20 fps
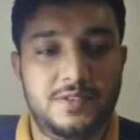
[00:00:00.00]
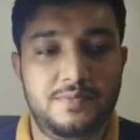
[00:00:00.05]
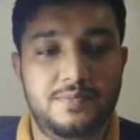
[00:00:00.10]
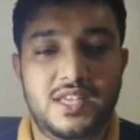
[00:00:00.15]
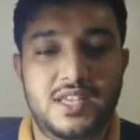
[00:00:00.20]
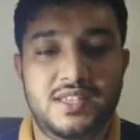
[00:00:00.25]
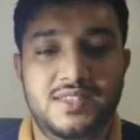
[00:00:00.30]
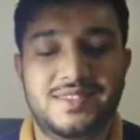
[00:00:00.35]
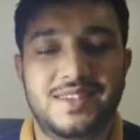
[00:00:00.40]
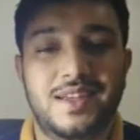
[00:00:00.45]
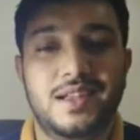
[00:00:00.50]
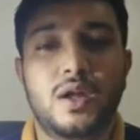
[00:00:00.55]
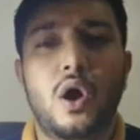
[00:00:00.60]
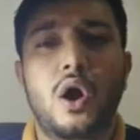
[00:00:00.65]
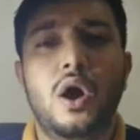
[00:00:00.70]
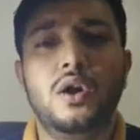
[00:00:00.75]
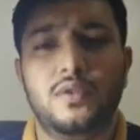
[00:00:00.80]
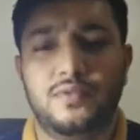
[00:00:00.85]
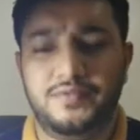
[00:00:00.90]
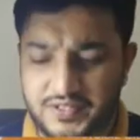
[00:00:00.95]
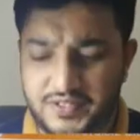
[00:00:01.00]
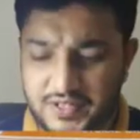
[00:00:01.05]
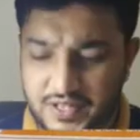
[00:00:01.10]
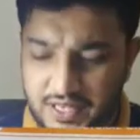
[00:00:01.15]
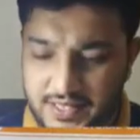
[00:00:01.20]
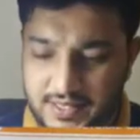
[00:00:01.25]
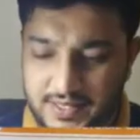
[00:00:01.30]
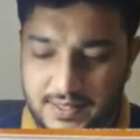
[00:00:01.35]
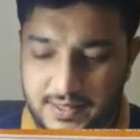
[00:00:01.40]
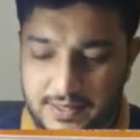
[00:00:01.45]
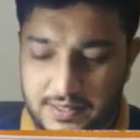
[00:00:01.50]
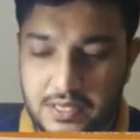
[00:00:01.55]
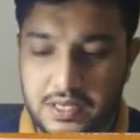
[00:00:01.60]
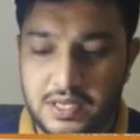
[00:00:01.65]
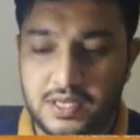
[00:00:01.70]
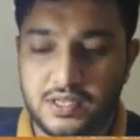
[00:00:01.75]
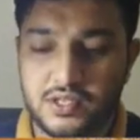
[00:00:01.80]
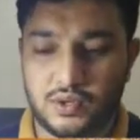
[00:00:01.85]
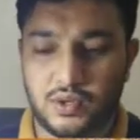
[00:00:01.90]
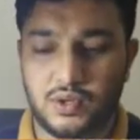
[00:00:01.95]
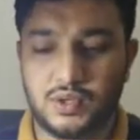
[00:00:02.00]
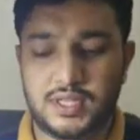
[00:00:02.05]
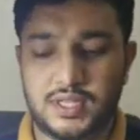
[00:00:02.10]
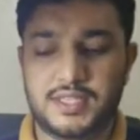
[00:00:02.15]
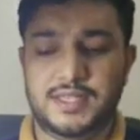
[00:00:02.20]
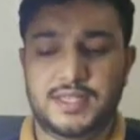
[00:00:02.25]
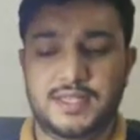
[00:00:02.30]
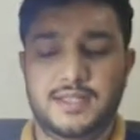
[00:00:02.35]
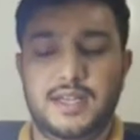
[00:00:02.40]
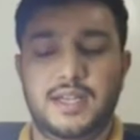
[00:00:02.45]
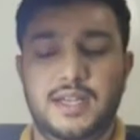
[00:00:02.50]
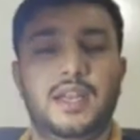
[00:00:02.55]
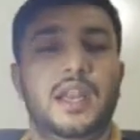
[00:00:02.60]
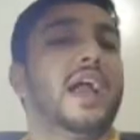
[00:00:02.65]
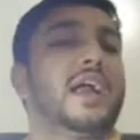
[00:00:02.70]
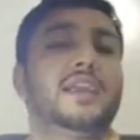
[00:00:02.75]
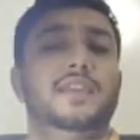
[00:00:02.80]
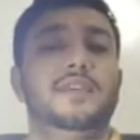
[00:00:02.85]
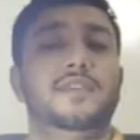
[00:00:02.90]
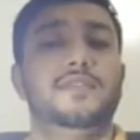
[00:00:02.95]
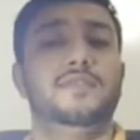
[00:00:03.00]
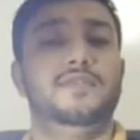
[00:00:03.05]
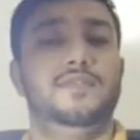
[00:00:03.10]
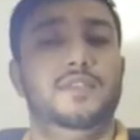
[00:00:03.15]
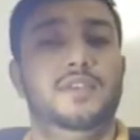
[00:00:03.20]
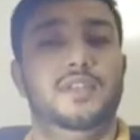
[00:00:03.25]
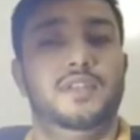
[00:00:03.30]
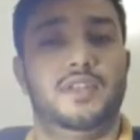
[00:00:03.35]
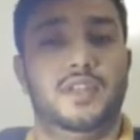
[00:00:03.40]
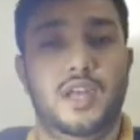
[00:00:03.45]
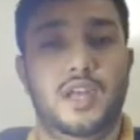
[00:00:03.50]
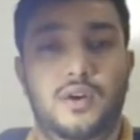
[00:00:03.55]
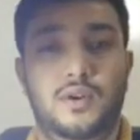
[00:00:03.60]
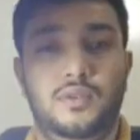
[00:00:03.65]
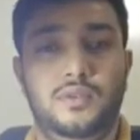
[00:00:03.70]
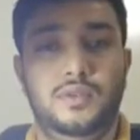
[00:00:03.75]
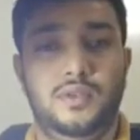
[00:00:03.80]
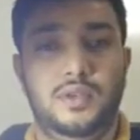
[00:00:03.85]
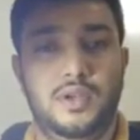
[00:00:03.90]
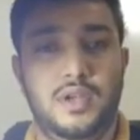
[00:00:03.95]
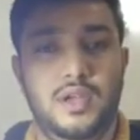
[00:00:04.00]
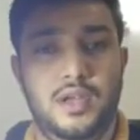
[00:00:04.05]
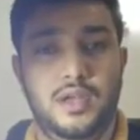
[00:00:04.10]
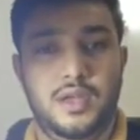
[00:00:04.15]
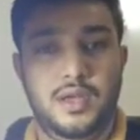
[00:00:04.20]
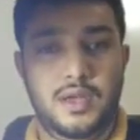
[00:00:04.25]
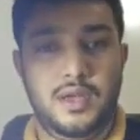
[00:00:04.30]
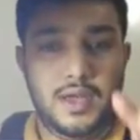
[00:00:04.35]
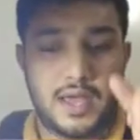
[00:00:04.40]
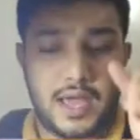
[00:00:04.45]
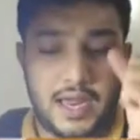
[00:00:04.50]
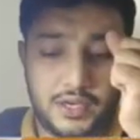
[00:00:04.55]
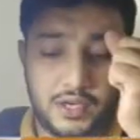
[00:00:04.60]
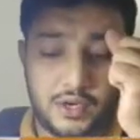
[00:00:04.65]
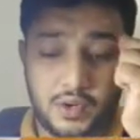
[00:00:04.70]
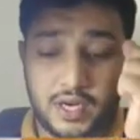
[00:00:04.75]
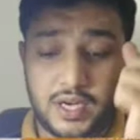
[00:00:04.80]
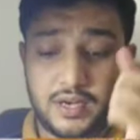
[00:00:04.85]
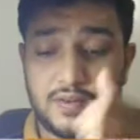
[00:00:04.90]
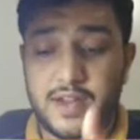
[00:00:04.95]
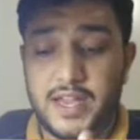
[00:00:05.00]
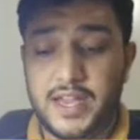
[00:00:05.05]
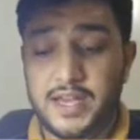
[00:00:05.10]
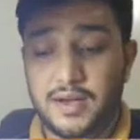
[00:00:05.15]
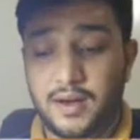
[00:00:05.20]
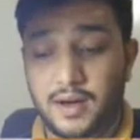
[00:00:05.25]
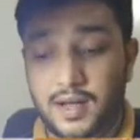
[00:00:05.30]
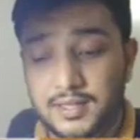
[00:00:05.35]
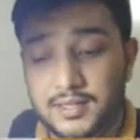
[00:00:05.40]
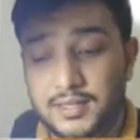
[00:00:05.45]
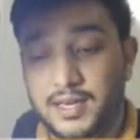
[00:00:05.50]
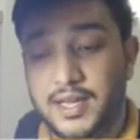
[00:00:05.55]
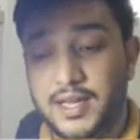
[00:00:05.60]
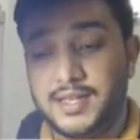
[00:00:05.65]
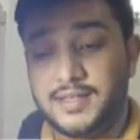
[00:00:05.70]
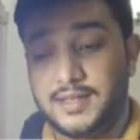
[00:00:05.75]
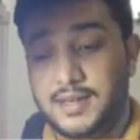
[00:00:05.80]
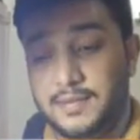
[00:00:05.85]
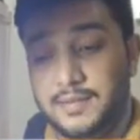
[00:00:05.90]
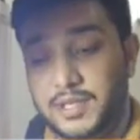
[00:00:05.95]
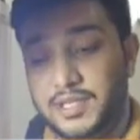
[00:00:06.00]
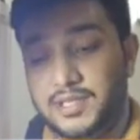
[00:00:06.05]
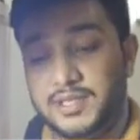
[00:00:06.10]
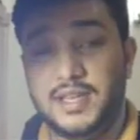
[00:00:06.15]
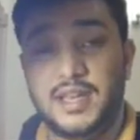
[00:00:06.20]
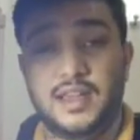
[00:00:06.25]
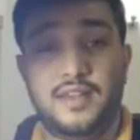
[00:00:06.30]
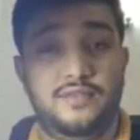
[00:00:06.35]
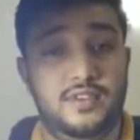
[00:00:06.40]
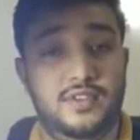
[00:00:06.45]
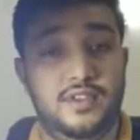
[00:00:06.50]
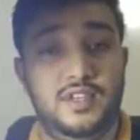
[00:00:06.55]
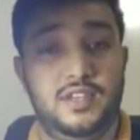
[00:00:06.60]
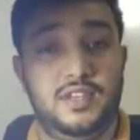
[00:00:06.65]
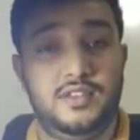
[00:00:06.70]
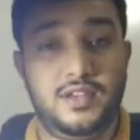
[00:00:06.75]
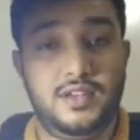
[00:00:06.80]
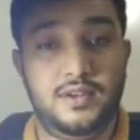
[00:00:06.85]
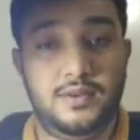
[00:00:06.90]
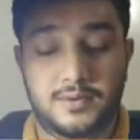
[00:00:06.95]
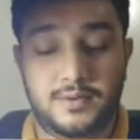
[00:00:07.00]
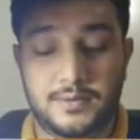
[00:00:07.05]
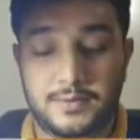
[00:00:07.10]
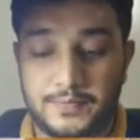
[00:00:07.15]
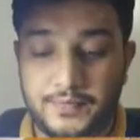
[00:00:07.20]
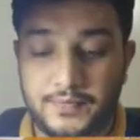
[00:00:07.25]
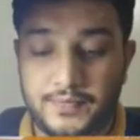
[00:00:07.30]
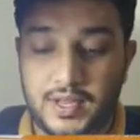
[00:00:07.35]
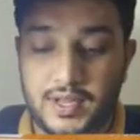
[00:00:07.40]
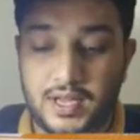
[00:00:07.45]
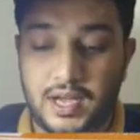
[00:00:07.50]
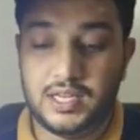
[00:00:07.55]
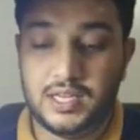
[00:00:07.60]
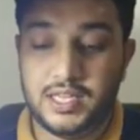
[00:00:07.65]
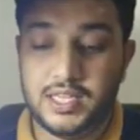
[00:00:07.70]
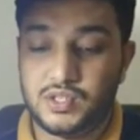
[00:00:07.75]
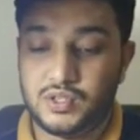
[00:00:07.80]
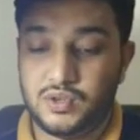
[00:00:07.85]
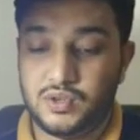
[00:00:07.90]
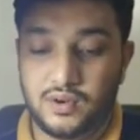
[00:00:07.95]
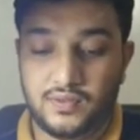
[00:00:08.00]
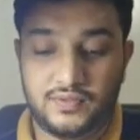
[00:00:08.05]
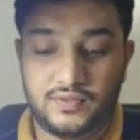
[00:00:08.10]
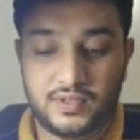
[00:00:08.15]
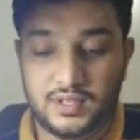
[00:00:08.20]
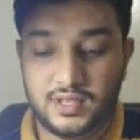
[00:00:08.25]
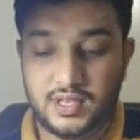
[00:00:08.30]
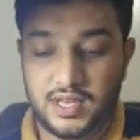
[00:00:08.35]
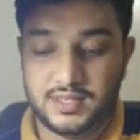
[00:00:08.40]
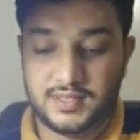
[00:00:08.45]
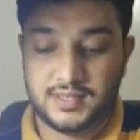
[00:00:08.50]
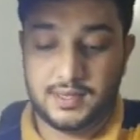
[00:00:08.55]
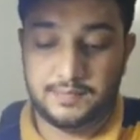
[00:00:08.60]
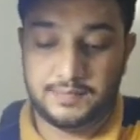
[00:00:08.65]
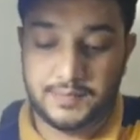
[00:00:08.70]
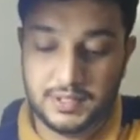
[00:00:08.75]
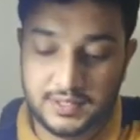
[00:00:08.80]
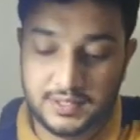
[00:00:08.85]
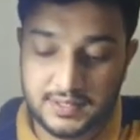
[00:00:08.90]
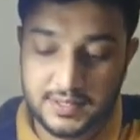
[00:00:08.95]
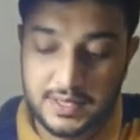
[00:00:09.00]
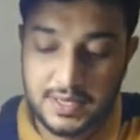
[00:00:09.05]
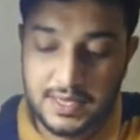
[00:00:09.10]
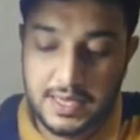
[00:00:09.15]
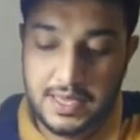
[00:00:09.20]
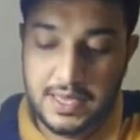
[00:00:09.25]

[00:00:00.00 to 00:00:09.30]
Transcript: it means a lot of trees. So this is a collective noun and you can read all the examples they have given here. A list of examples.